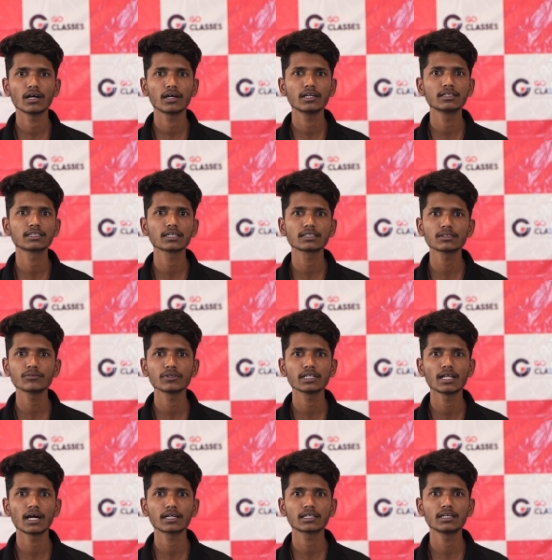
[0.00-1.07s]
uh, in such a way
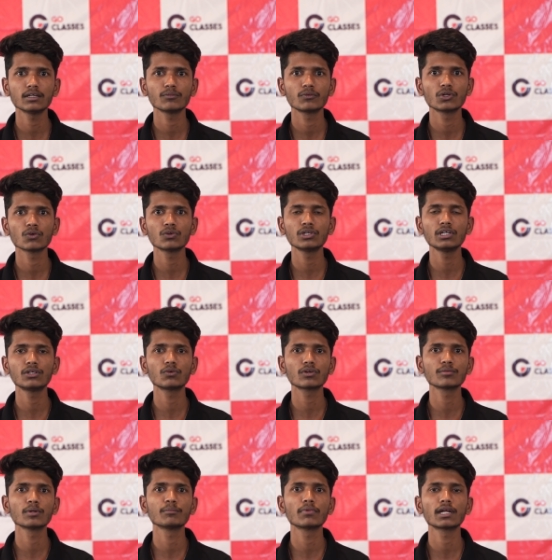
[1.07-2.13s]
that ki we don't need to
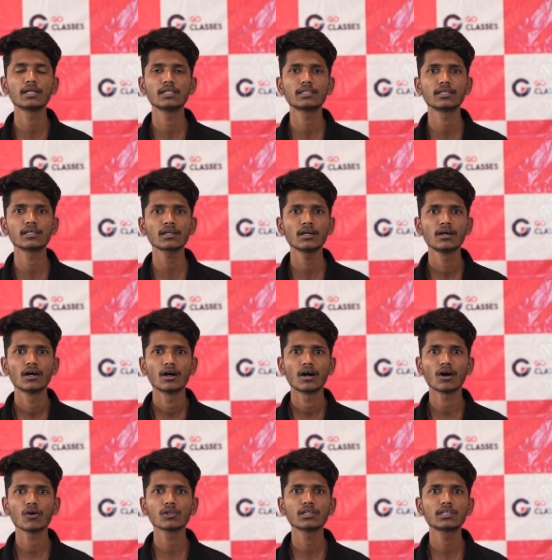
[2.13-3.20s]
remember anything.
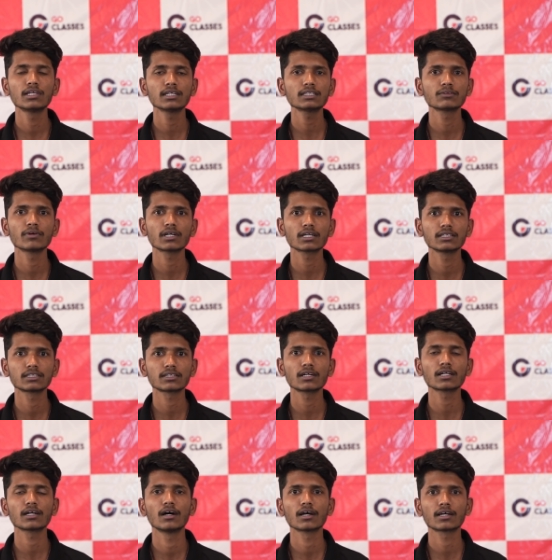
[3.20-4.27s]
All the things were
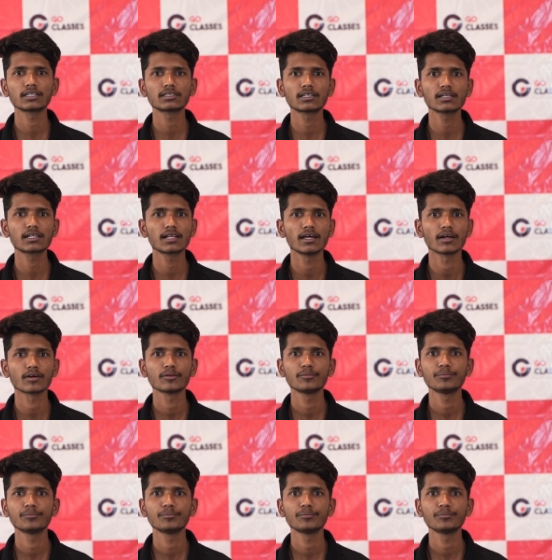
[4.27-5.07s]
crystal, uh, crystal clear.